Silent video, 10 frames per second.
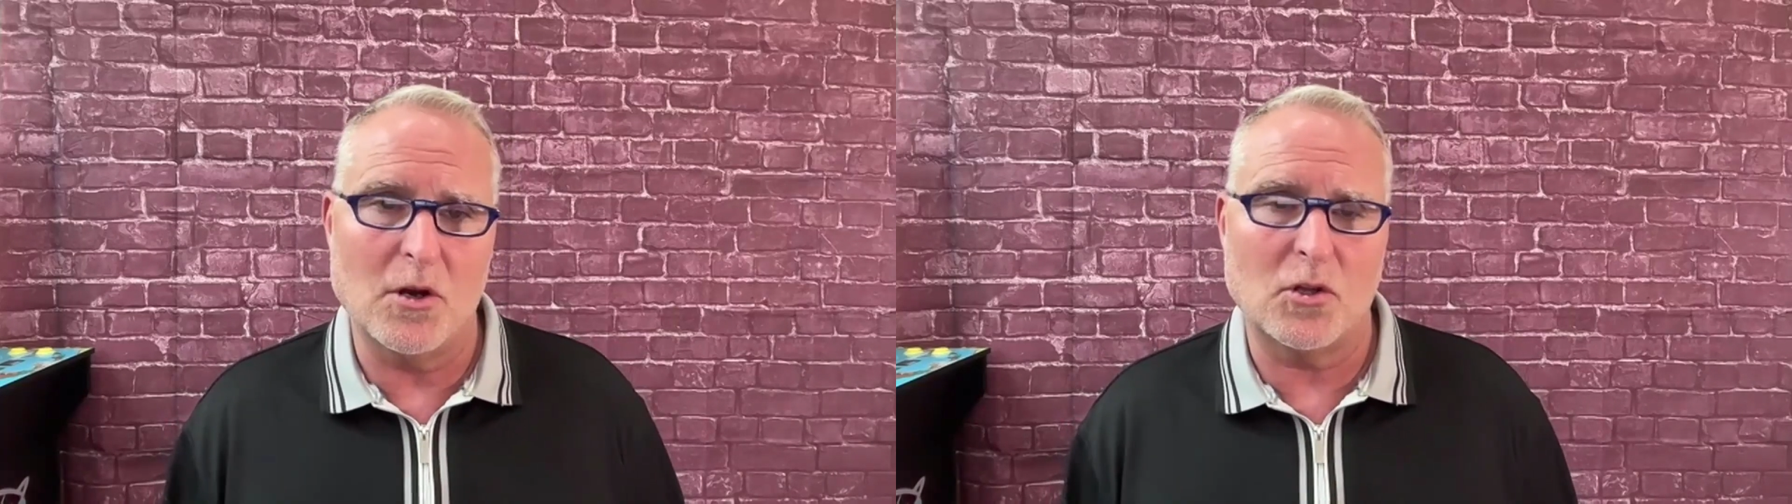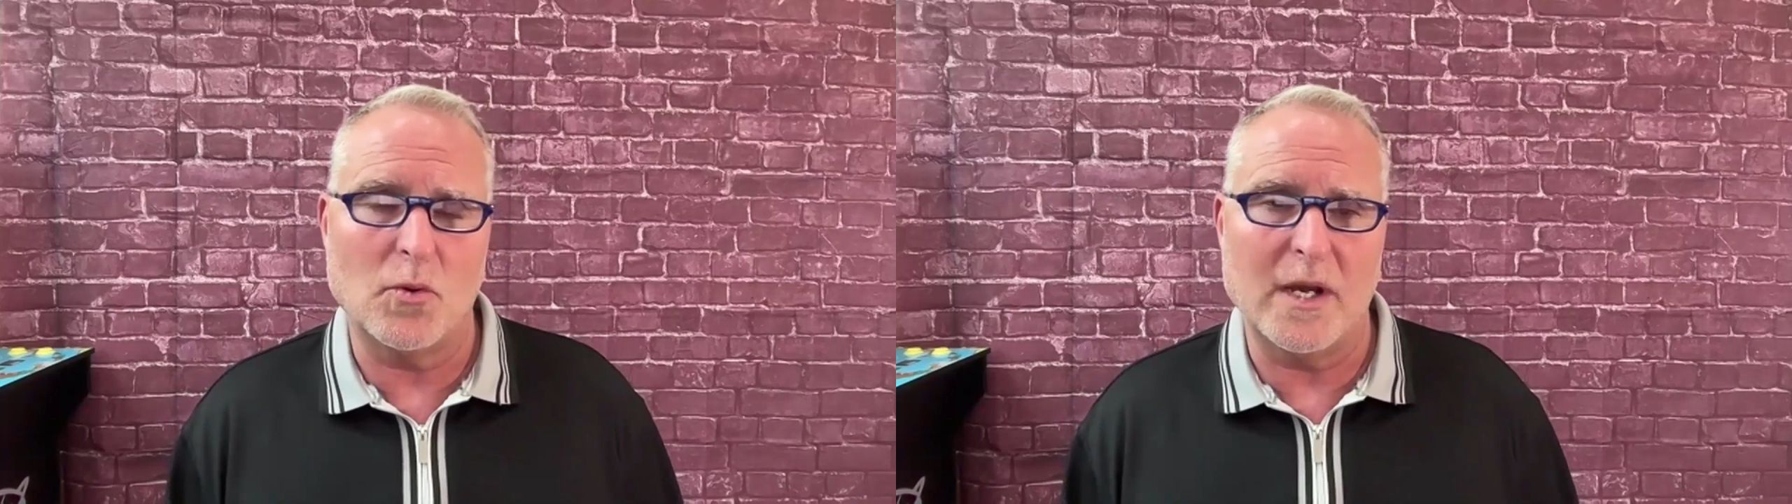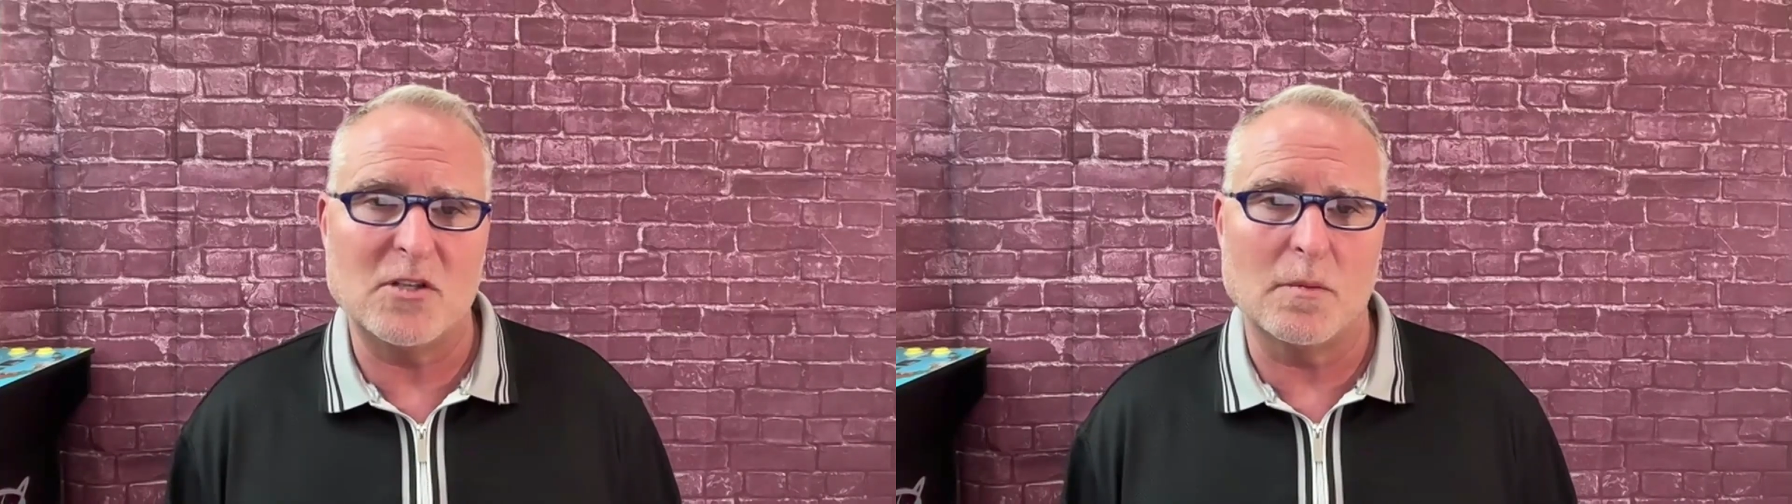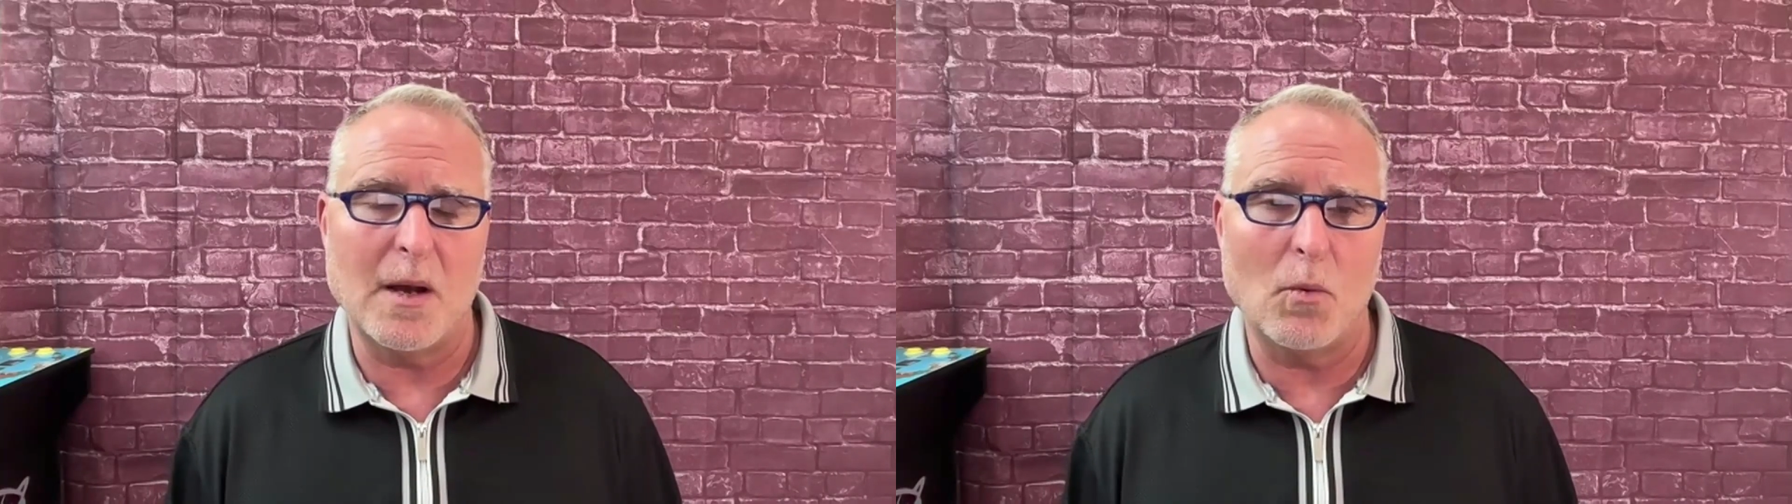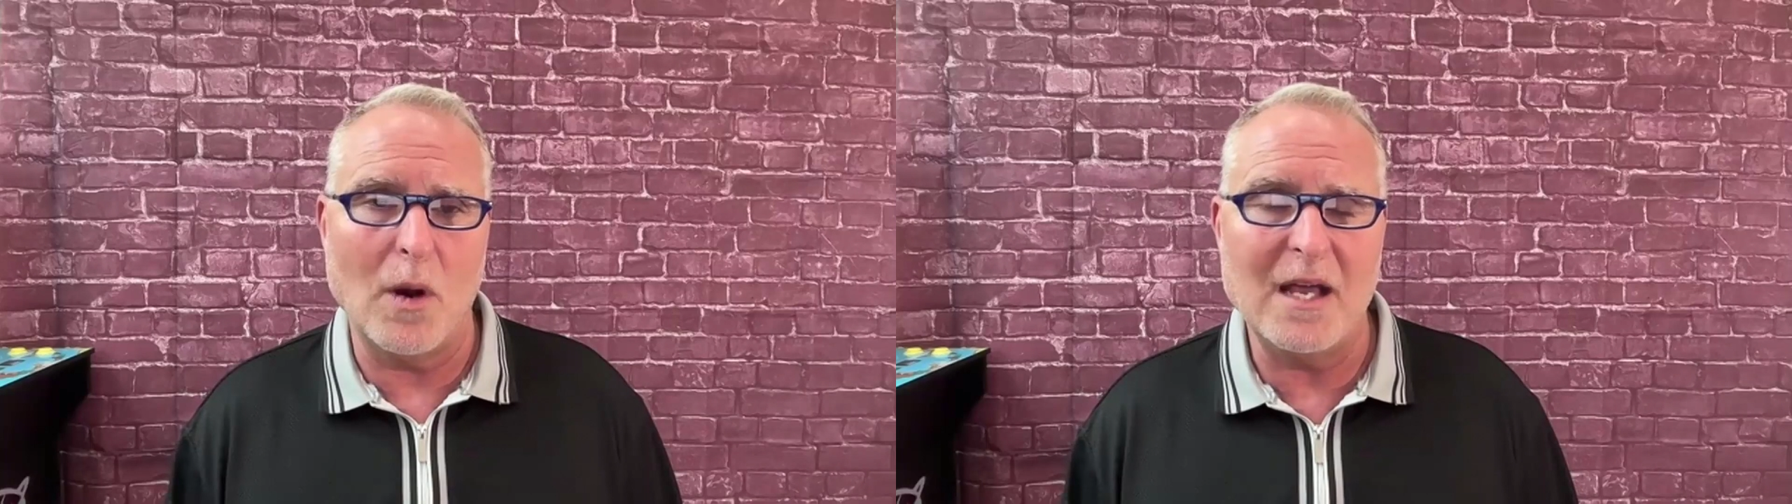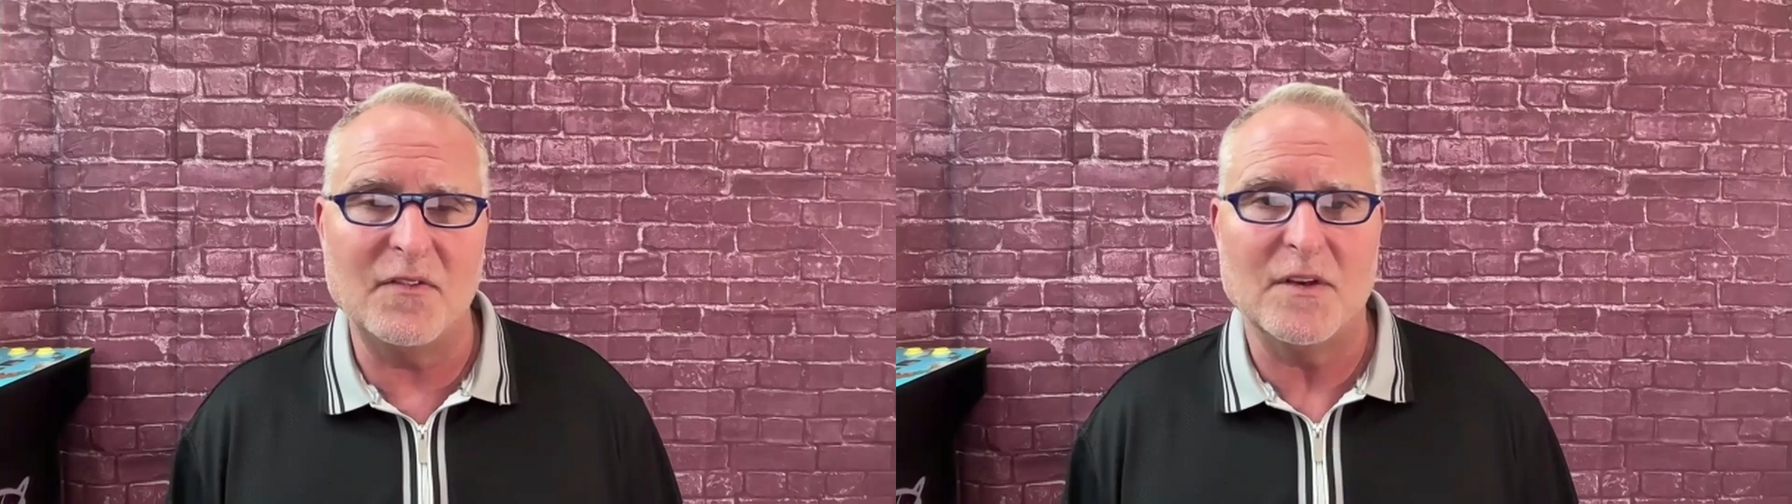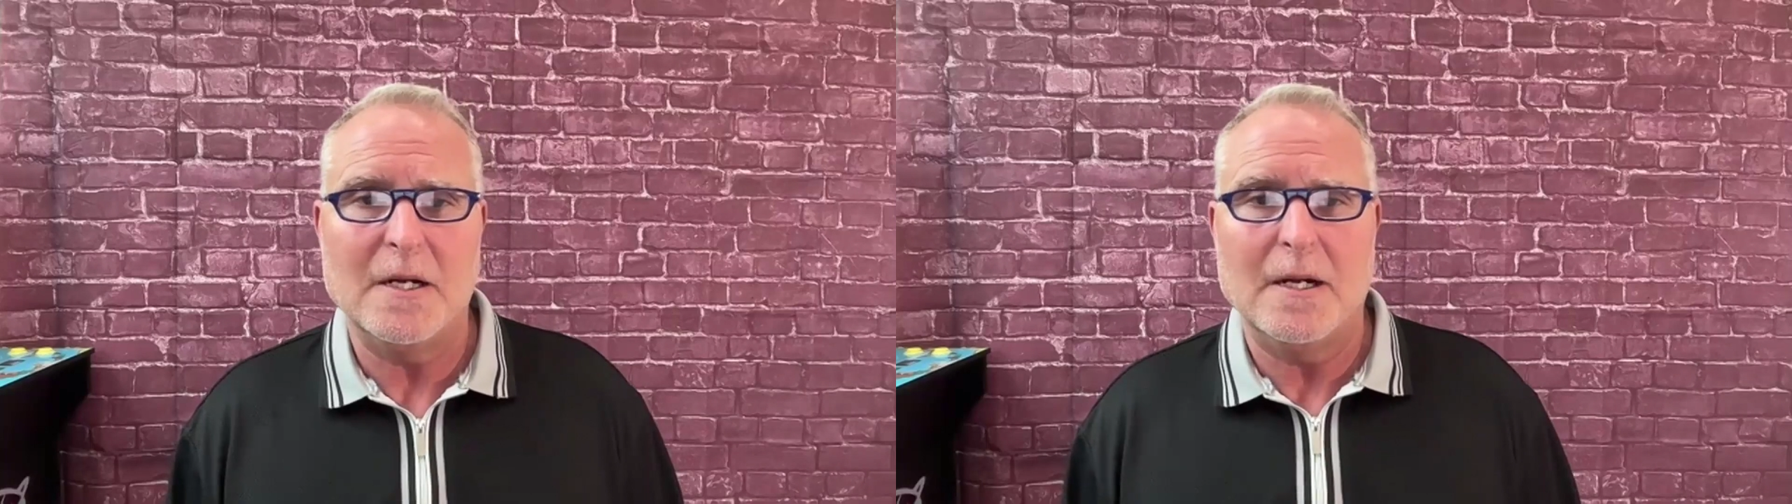earthquakes with my wife,